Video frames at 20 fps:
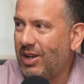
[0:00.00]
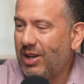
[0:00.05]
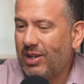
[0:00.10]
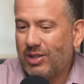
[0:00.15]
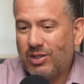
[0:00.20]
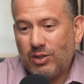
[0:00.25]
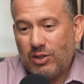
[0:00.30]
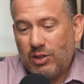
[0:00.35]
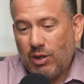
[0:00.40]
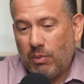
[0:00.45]

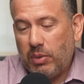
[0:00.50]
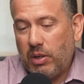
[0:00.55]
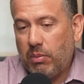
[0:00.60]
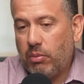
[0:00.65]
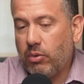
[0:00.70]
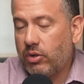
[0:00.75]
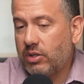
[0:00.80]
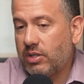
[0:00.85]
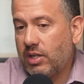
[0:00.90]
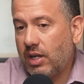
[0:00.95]
So some
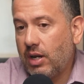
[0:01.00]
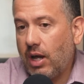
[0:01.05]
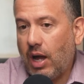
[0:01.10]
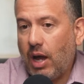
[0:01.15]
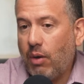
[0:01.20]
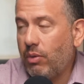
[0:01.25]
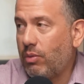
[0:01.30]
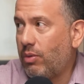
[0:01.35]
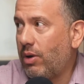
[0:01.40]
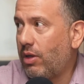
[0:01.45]
people are saying, I
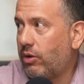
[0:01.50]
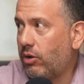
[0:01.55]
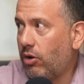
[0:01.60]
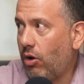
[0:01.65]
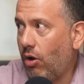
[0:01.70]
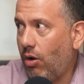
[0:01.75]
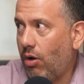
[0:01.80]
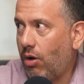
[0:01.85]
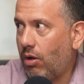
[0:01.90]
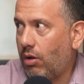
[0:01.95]
would rather
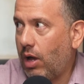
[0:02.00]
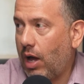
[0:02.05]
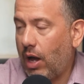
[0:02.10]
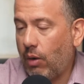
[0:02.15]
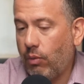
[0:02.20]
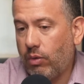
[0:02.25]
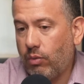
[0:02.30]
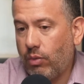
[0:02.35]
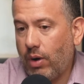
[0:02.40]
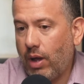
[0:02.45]
call, I
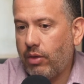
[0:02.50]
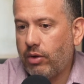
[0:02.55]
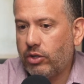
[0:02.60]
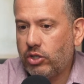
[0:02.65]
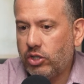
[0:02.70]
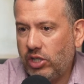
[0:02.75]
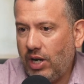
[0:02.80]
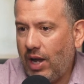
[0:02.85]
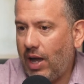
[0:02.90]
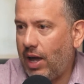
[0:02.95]
would rather
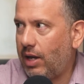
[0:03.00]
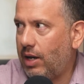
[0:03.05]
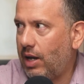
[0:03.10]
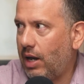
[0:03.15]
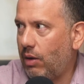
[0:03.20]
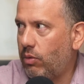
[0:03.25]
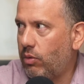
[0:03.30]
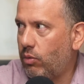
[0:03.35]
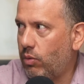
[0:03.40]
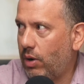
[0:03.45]
chat,
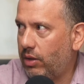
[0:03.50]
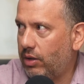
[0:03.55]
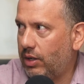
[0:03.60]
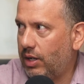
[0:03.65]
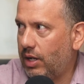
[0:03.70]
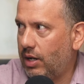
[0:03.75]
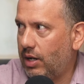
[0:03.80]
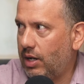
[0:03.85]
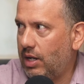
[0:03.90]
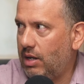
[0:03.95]
I would rather
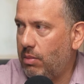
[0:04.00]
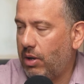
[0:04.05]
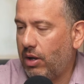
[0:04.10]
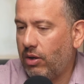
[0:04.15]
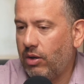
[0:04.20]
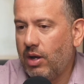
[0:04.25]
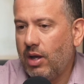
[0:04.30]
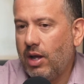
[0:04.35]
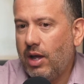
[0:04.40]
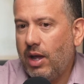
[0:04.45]
get an
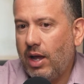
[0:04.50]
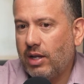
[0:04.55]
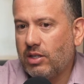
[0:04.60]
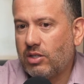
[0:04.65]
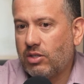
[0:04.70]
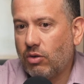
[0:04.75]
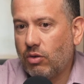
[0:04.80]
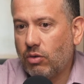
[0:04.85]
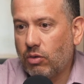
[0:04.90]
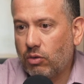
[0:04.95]
email. And
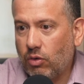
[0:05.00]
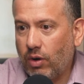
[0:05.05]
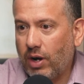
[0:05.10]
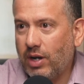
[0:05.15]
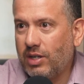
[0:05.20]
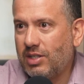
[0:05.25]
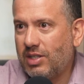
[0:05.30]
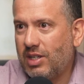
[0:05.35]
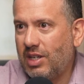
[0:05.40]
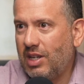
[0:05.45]
so
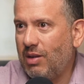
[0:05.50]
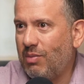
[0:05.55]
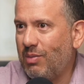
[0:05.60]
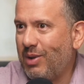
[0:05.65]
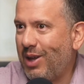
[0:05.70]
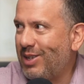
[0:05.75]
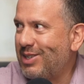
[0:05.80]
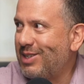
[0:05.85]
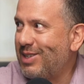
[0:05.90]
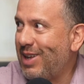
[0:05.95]
Greg's team
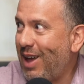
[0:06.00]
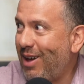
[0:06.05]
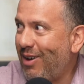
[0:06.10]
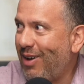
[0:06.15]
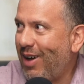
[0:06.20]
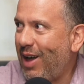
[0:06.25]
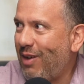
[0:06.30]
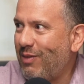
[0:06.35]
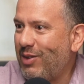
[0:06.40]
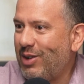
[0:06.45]
is now
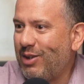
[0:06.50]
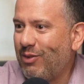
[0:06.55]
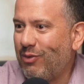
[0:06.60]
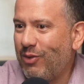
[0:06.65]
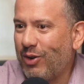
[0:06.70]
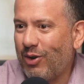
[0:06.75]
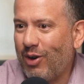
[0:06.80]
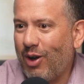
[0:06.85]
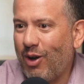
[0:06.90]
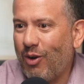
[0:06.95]
having to
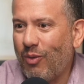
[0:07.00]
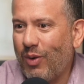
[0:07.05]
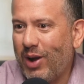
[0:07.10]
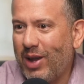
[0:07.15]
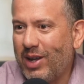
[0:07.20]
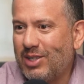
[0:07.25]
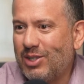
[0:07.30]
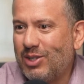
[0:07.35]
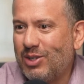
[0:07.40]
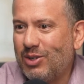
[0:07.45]
figure out
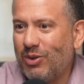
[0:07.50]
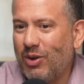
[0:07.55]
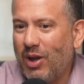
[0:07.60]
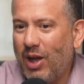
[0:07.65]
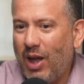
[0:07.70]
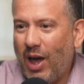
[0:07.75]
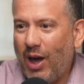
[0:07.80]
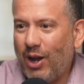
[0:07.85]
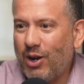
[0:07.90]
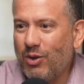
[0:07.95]
ways to,
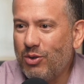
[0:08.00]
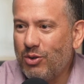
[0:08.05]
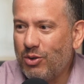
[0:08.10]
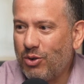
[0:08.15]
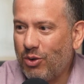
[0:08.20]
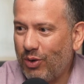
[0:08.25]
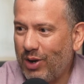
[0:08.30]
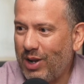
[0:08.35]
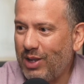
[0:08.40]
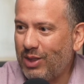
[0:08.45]
how do you
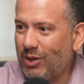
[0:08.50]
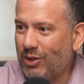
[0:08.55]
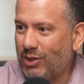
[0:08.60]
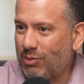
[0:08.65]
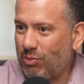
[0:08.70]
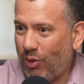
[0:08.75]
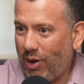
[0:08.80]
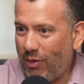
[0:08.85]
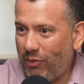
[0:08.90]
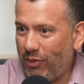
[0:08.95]
create those
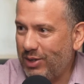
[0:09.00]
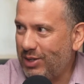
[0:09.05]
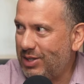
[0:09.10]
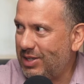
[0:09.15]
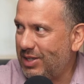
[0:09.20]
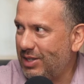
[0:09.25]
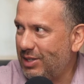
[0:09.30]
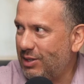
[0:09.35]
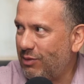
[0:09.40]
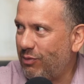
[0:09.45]

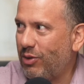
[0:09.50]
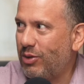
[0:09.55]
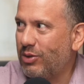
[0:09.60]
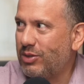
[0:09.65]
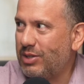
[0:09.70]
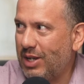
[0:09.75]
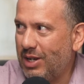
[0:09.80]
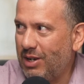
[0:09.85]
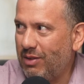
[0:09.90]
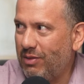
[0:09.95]
preferences for
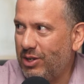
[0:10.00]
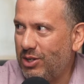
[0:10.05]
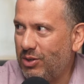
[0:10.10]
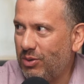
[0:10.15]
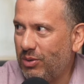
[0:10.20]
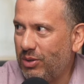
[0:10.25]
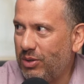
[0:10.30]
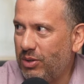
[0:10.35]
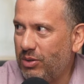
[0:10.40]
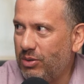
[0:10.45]
those
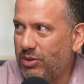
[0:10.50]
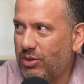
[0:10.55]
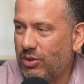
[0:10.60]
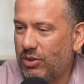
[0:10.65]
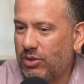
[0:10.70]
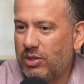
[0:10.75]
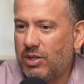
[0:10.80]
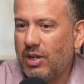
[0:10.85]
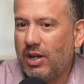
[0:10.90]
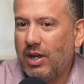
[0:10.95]
individual
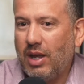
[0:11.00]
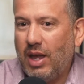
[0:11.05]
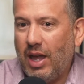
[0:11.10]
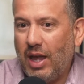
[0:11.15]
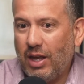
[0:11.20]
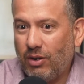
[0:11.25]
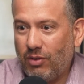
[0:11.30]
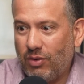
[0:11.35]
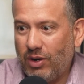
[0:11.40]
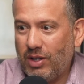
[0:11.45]
users
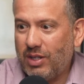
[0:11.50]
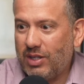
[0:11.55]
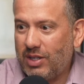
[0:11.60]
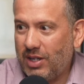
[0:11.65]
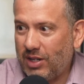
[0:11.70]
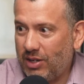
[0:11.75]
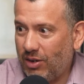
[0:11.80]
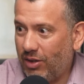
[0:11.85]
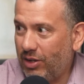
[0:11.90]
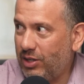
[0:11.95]
and create the
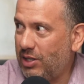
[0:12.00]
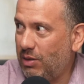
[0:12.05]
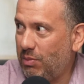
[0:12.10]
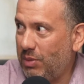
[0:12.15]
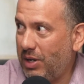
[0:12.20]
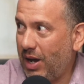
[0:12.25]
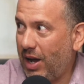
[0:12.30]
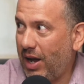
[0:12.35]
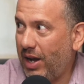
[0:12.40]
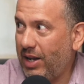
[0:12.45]
technology
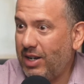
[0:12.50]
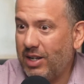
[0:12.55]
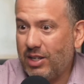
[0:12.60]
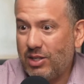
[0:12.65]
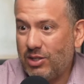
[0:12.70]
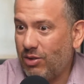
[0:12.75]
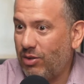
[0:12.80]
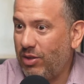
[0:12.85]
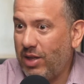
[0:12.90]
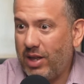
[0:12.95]
behind it
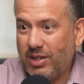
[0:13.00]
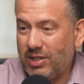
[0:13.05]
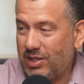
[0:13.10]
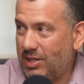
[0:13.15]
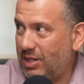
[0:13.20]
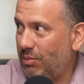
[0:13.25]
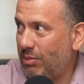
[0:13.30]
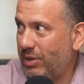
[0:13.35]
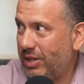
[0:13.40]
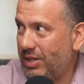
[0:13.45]
so that it's
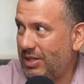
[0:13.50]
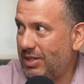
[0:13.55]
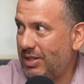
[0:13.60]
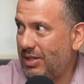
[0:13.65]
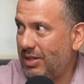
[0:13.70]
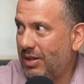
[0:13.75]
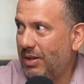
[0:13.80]
seamless.